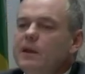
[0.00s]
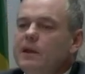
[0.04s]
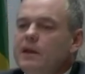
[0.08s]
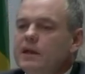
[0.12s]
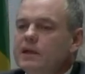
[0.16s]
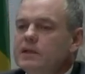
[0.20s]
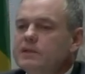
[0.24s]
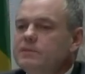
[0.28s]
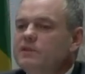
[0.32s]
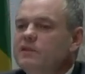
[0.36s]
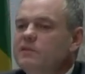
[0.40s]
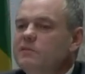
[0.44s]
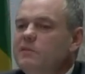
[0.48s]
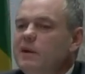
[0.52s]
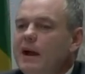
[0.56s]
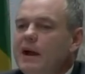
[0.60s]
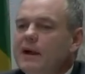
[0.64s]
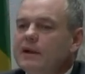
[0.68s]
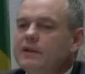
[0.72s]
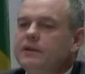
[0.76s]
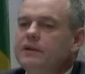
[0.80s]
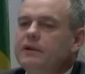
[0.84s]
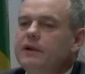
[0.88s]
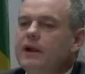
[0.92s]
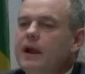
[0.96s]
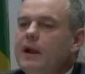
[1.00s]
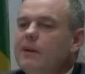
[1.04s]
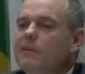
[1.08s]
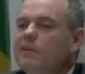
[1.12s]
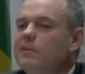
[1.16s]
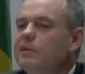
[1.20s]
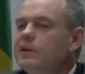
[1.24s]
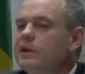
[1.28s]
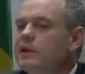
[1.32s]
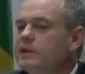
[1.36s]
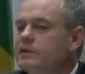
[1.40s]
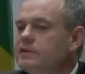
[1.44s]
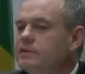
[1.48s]
Kids moved back to
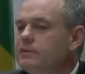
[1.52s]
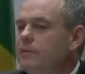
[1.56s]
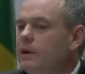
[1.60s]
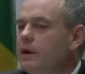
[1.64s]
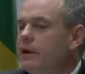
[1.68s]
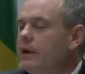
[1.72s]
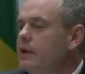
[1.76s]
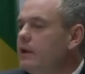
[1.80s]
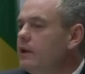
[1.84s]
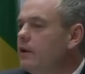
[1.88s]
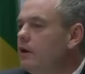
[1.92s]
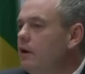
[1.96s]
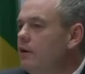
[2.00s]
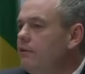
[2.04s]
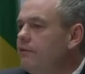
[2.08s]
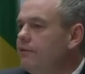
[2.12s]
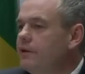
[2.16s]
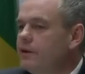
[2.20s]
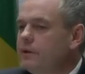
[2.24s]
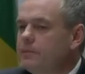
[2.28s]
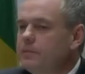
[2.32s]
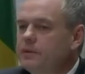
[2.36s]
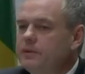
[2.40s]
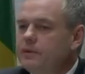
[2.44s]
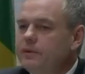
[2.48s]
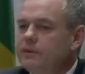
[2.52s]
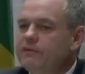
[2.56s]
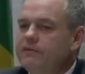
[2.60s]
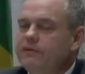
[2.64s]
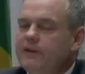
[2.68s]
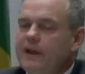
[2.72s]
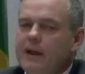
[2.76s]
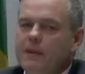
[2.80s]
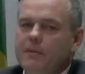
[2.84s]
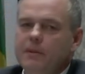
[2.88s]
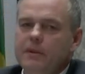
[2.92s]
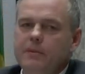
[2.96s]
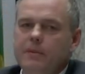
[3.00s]
Grandma because of money conflict between
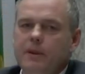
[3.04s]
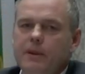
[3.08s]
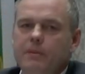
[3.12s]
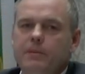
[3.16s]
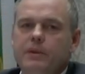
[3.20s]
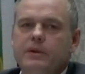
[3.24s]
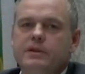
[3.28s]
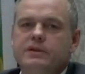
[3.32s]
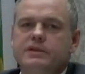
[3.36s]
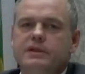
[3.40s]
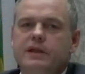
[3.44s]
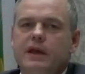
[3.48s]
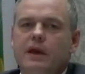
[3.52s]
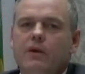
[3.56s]
family members.